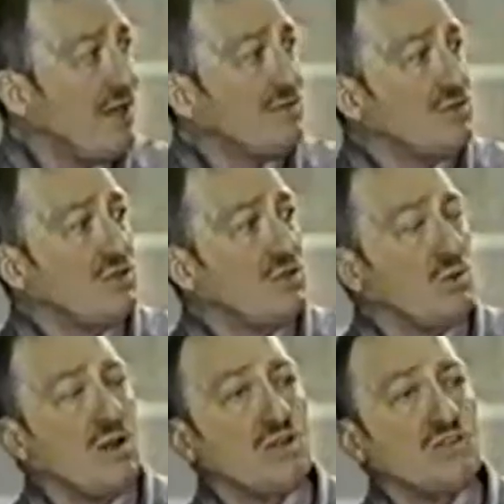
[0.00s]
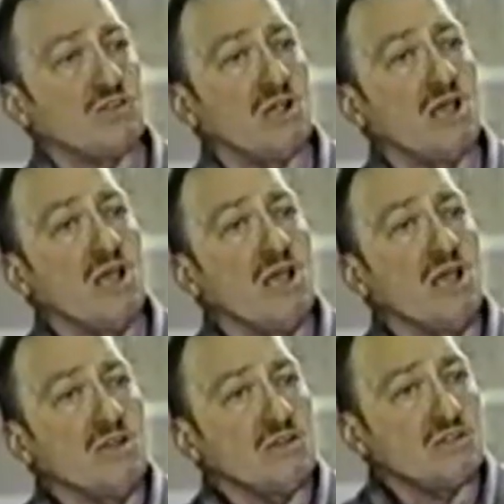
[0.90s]
levels in which
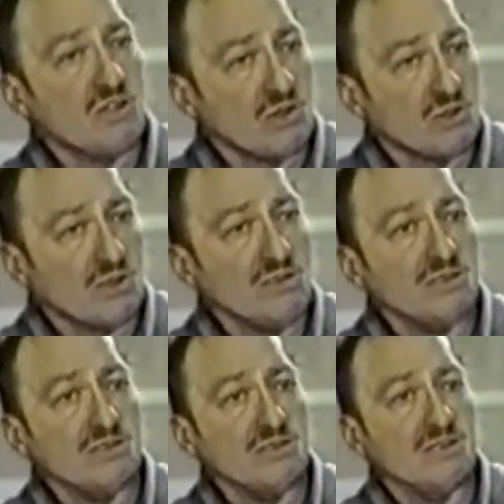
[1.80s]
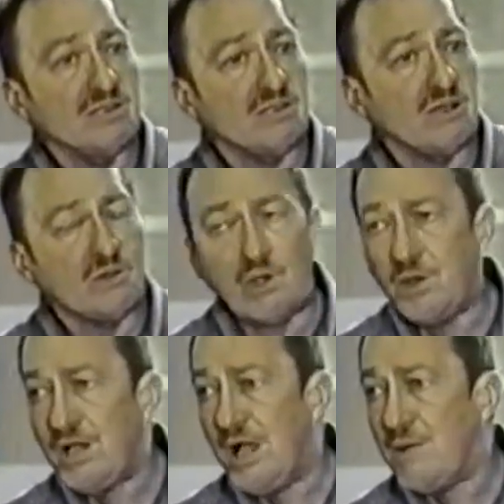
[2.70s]
children
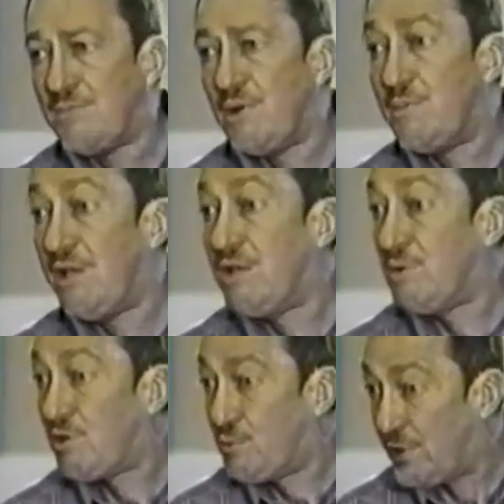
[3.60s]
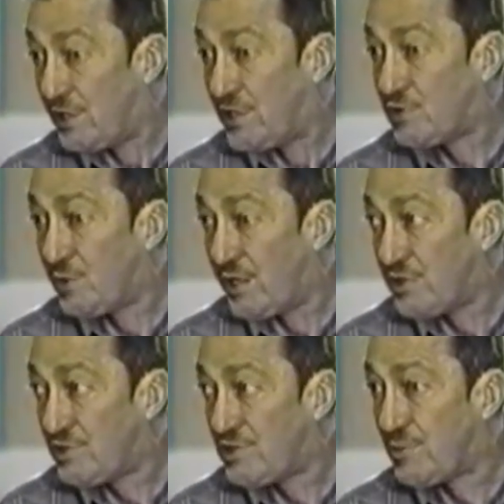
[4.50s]
growing up begin to experience
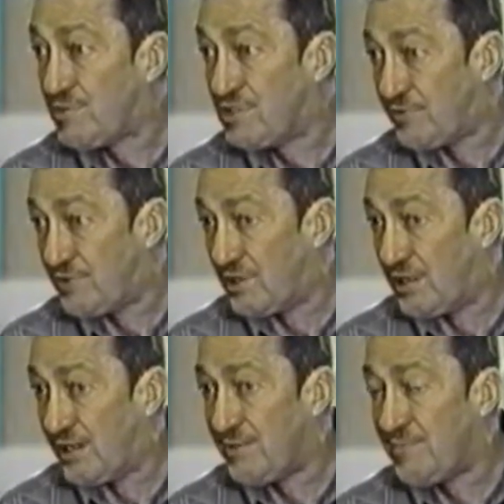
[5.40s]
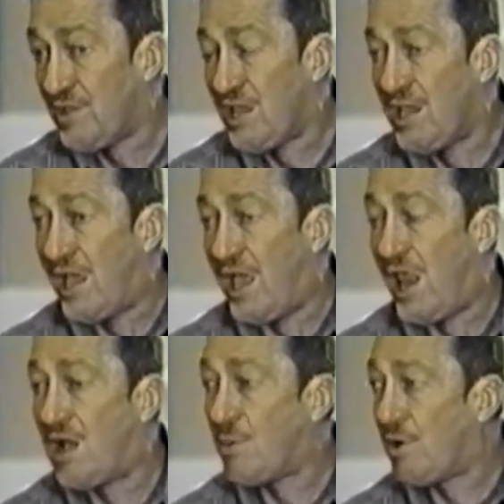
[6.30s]
relationships differently, and
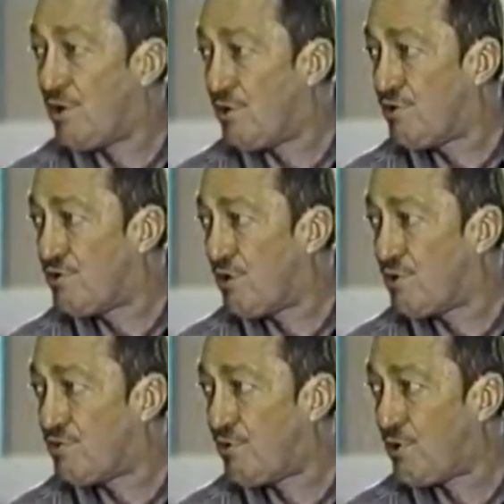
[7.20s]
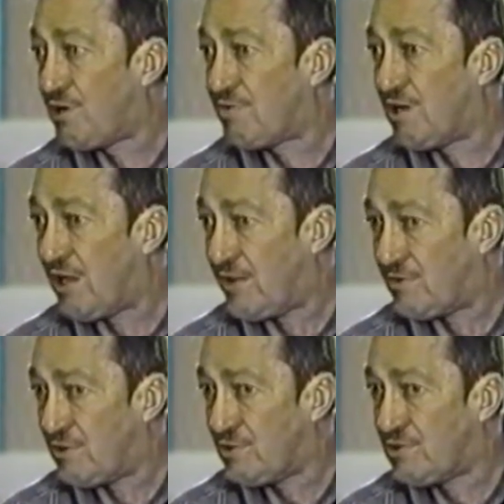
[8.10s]
how we use those 4 different
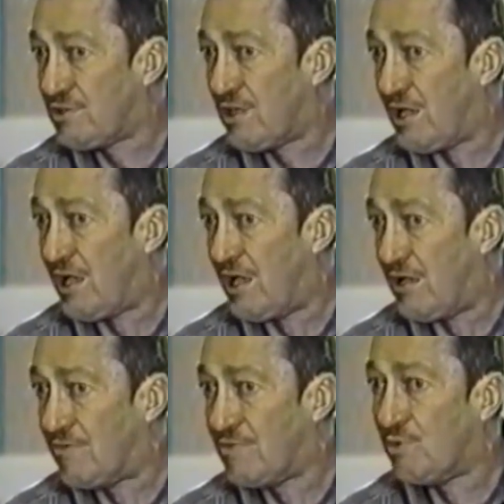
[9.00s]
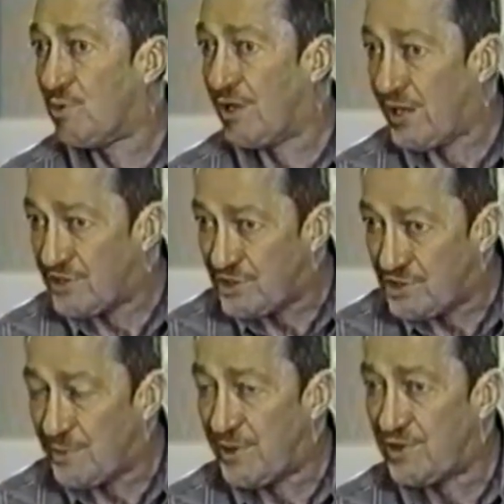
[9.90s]
levels of
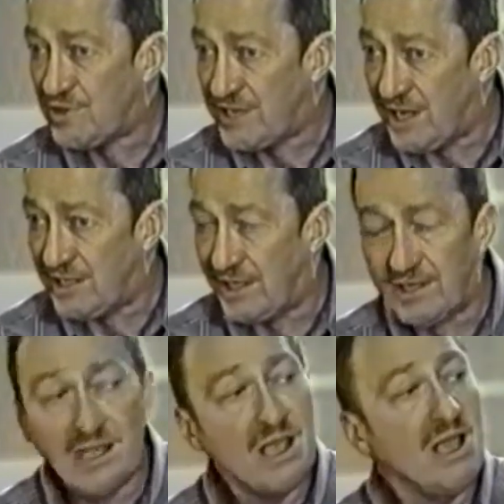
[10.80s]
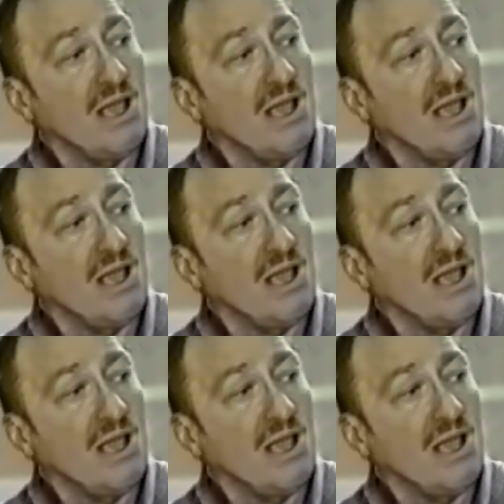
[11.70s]
relationship understanding